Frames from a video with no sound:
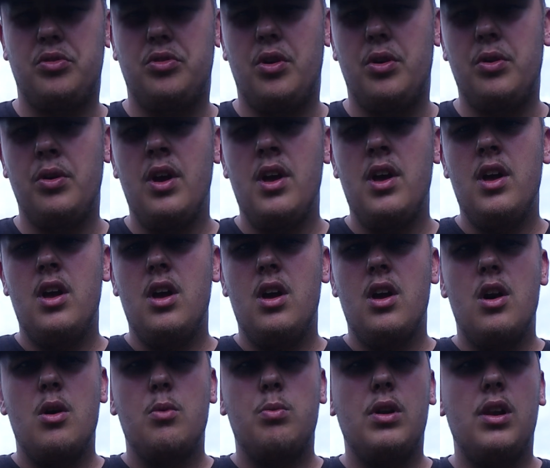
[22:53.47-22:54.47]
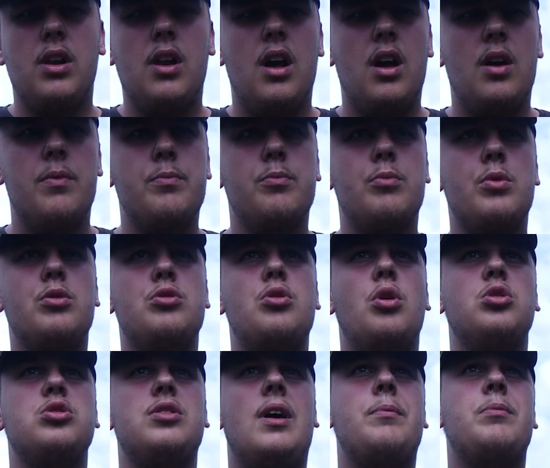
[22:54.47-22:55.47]
So we'll
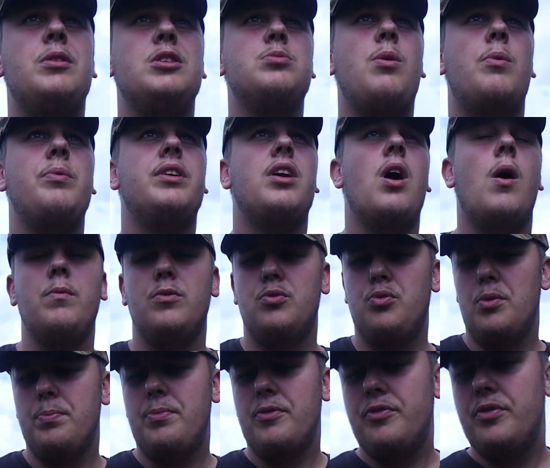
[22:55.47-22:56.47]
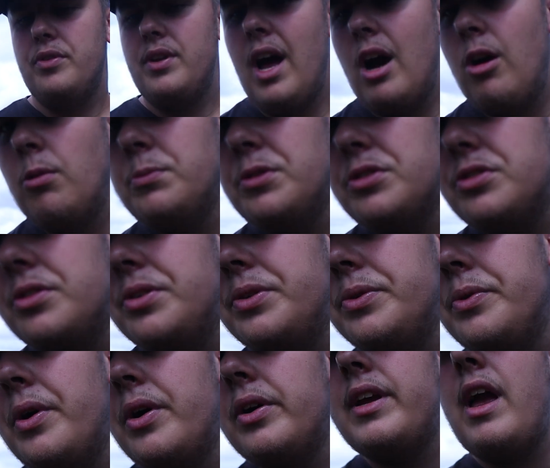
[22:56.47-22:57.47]
cross that bridge when we come to it. But for now, I'm just
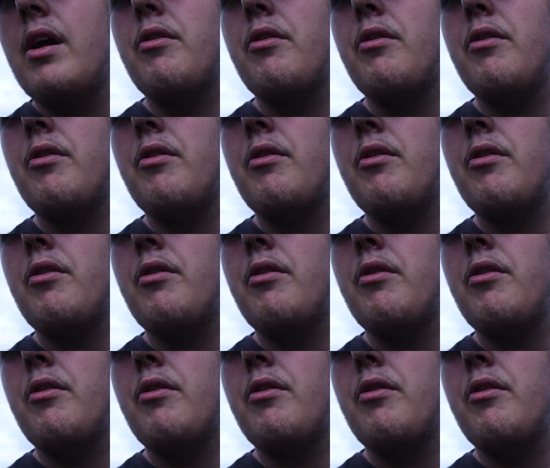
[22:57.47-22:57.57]
going to